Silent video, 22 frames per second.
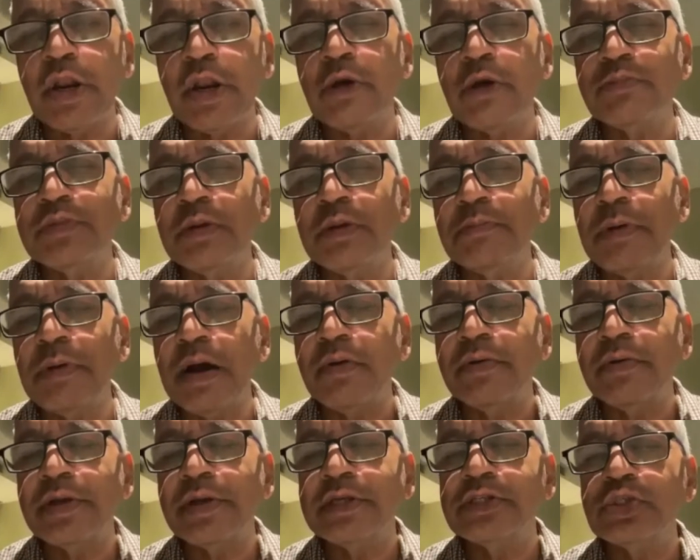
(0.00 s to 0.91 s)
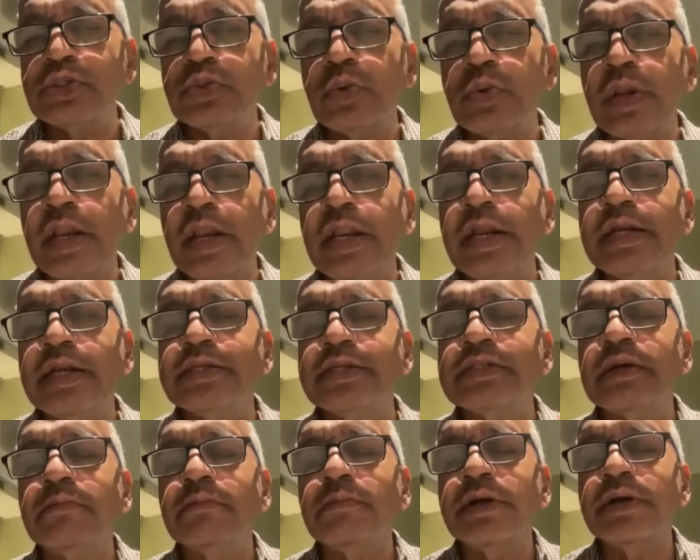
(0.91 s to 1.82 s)
of the power is to read
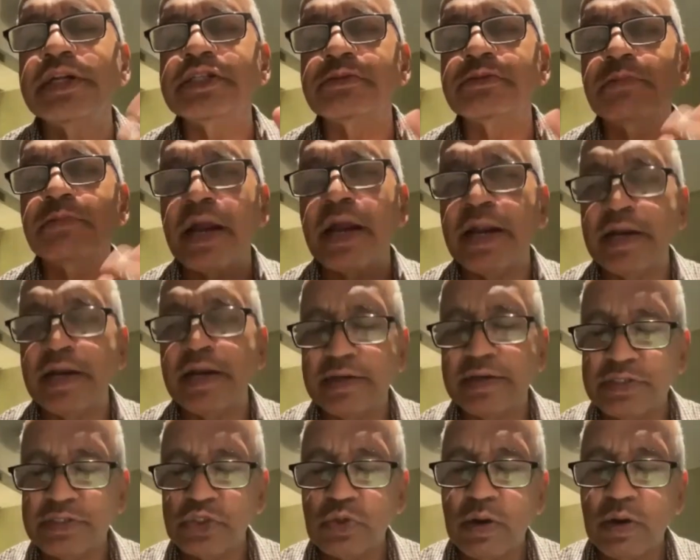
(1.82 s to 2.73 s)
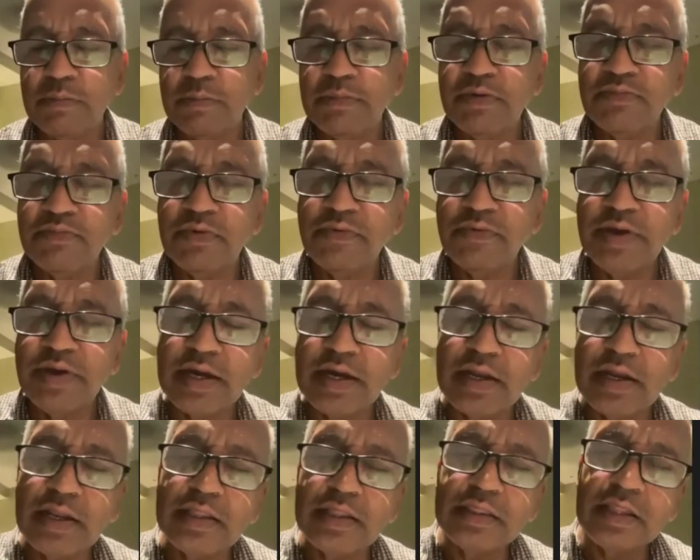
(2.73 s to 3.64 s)
somebody's mind swami
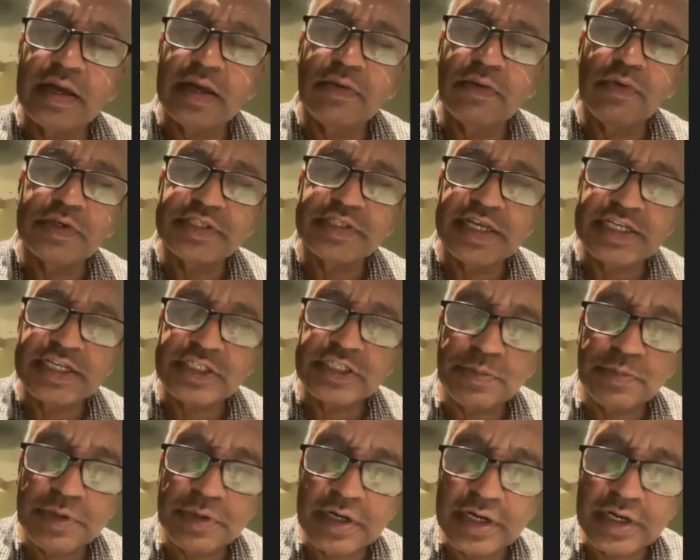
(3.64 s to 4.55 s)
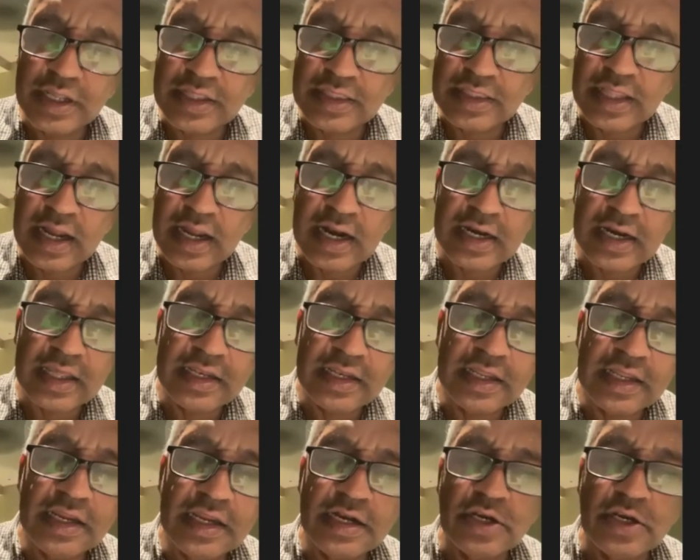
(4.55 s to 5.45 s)
vivekananda was expert in that and
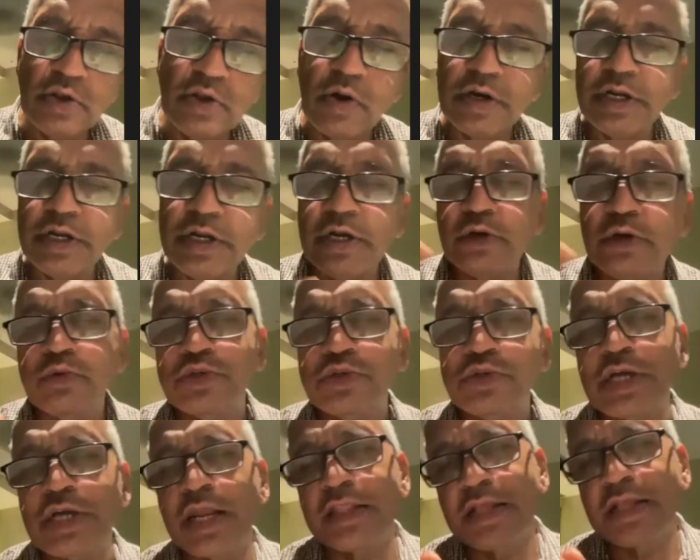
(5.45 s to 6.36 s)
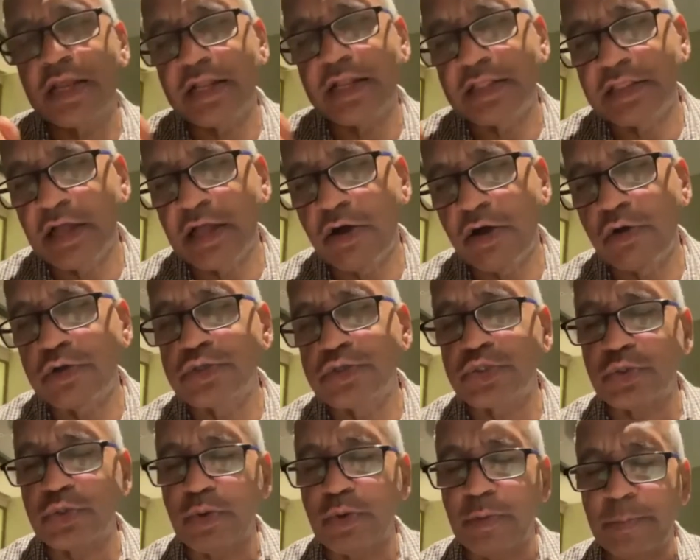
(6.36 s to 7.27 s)
he taught it to shardananda
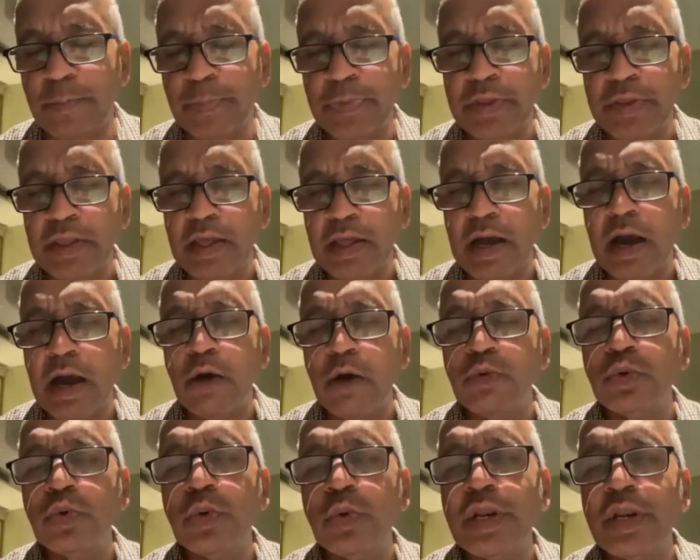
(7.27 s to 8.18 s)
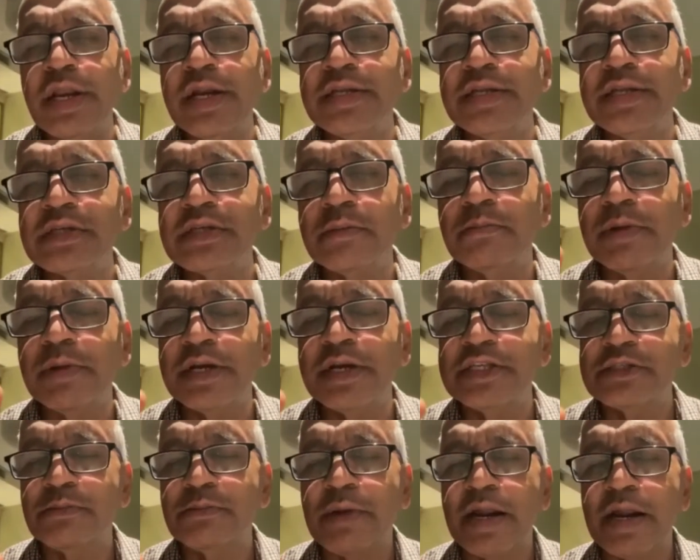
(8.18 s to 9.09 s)
also how to read
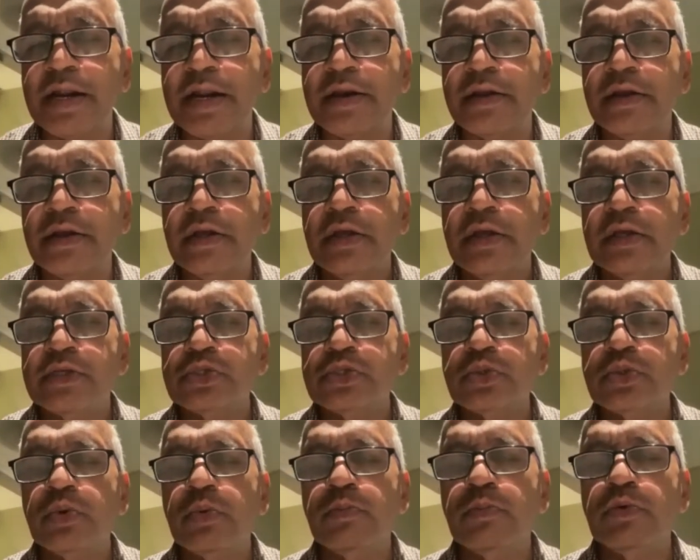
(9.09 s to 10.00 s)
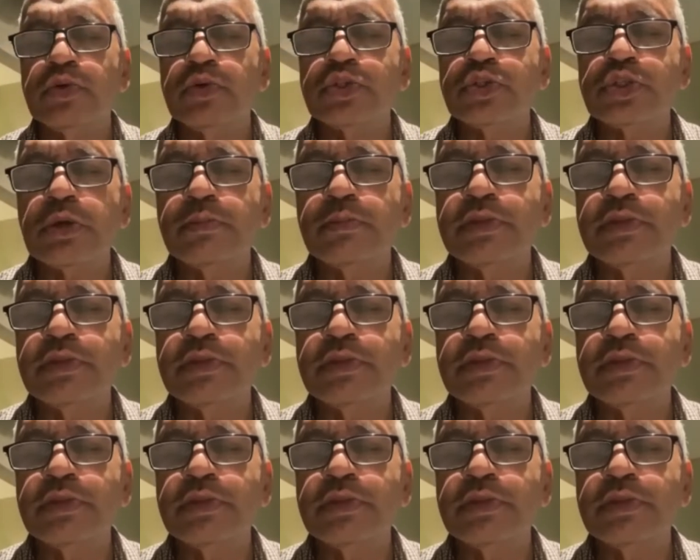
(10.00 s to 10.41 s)
somebody's mind so most of the